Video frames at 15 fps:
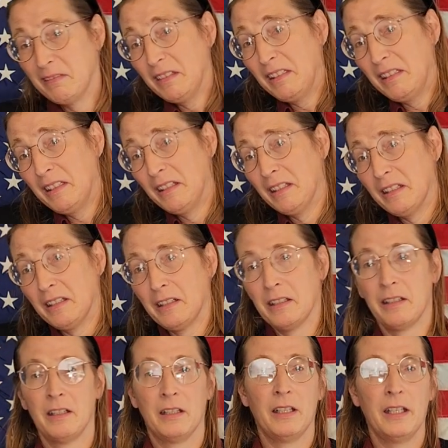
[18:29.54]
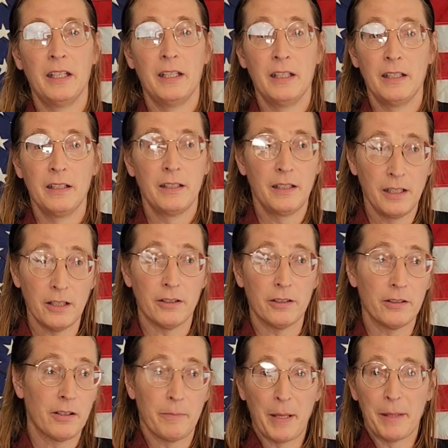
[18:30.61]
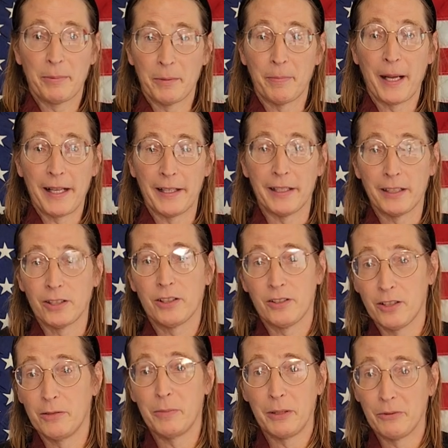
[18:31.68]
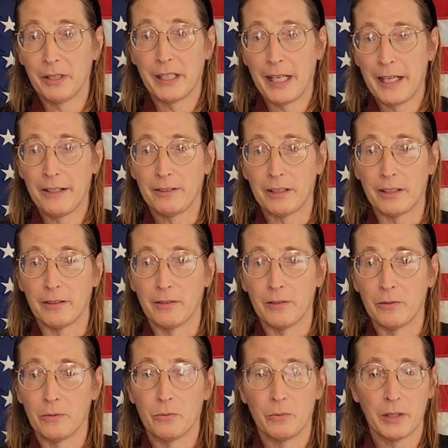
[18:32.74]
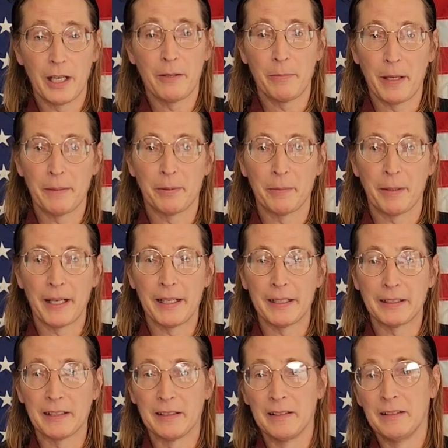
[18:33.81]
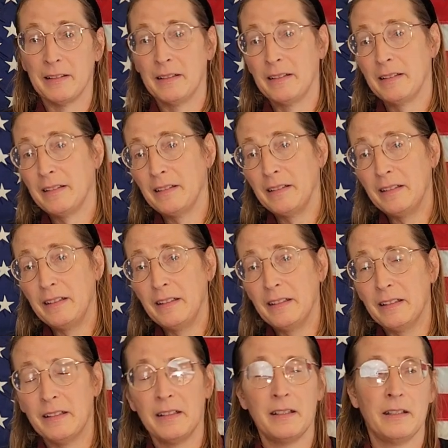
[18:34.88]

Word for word: Eh. Here, the paper ballots could be recounted. Without paper ballots, eh.